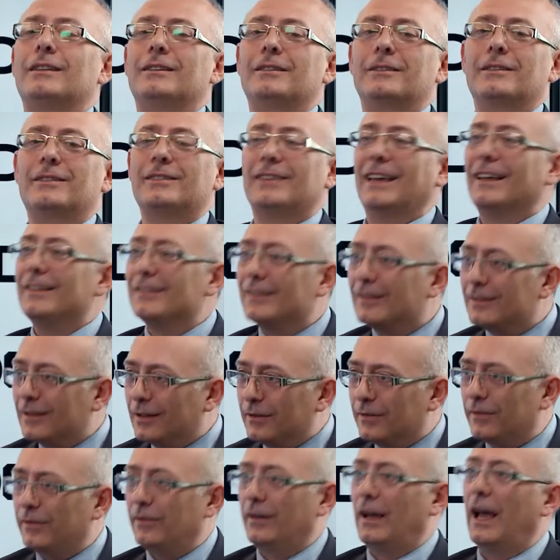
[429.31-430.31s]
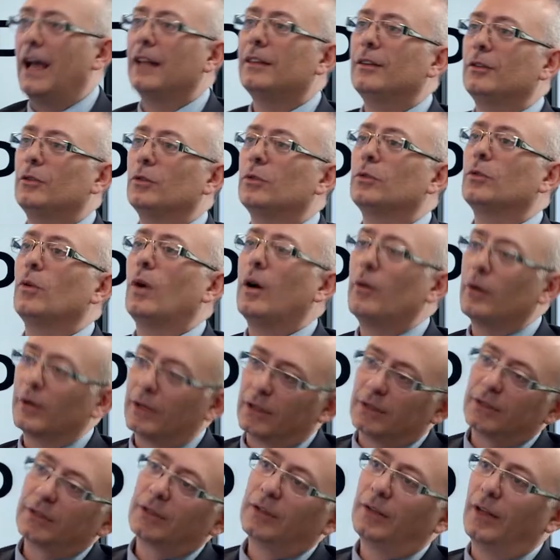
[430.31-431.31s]
sensitive attitude to
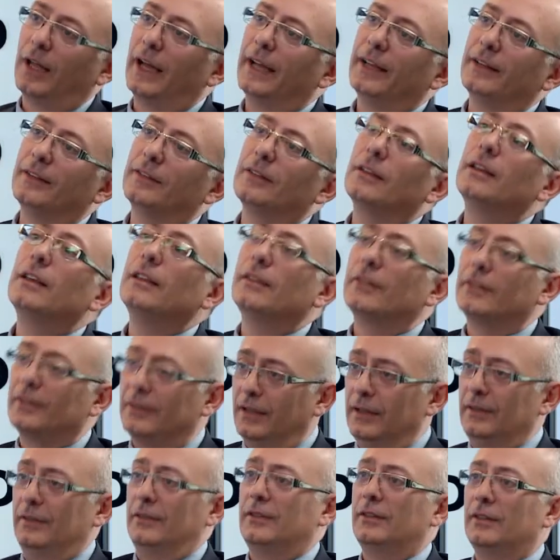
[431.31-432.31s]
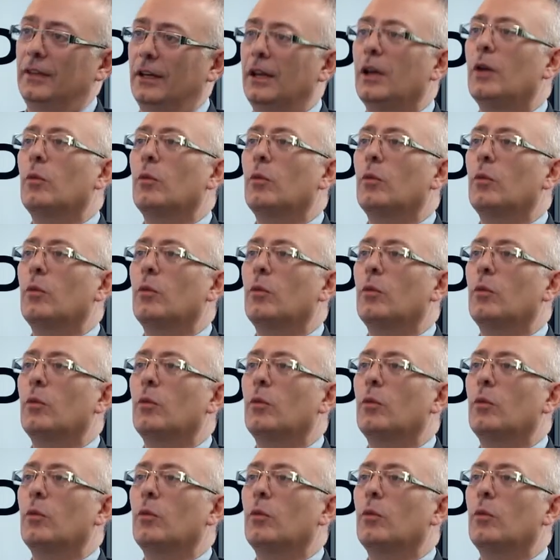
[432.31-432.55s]
our clients is this,